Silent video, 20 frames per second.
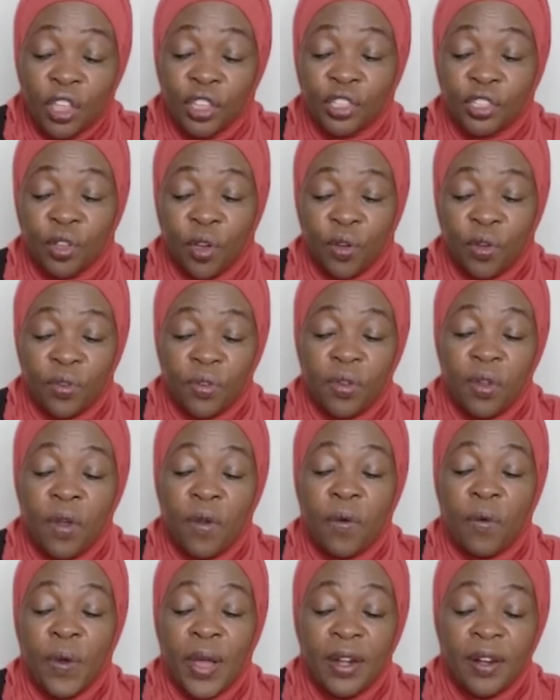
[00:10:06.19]
So
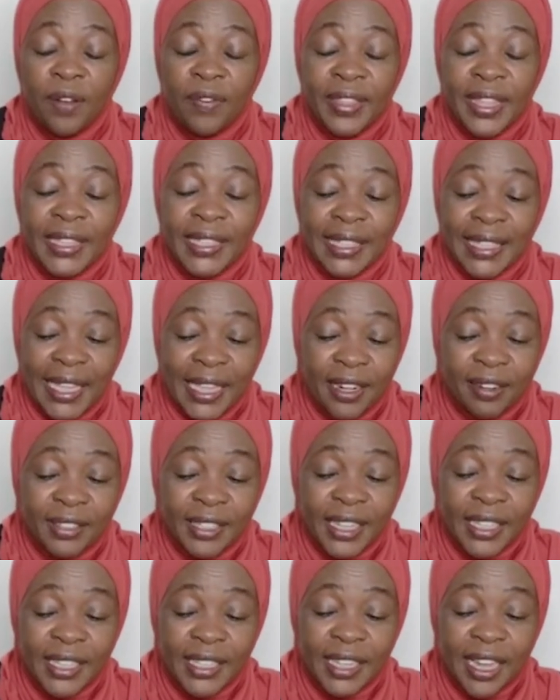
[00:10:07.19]
one of the skills
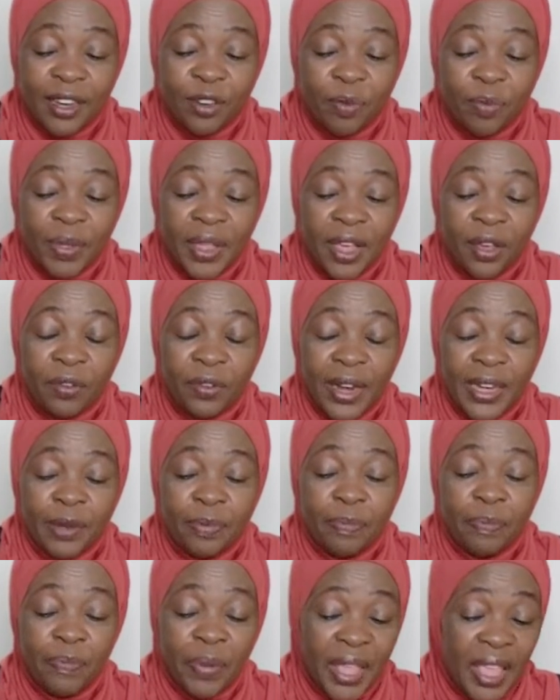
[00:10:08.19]
necessary to be a great
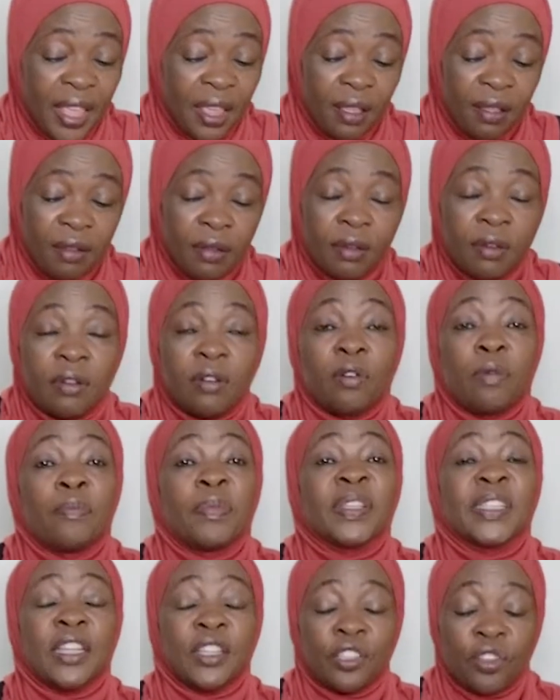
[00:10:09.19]
B or
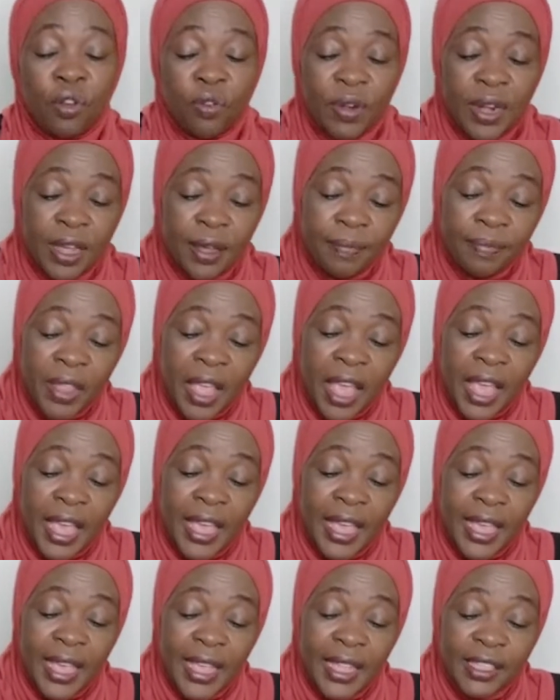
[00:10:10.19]
business owner
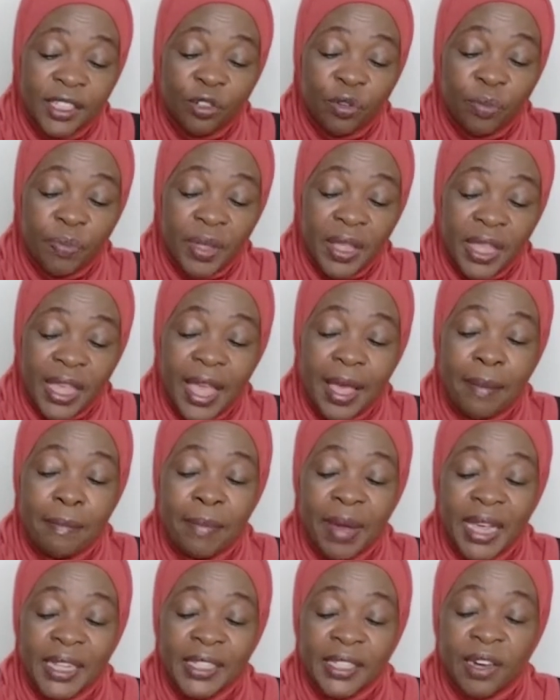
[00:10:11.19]
is to be a
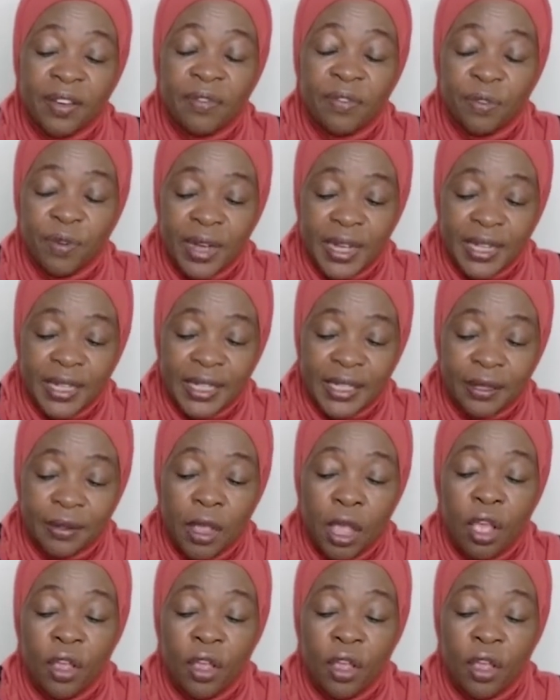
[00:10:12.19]
master of words,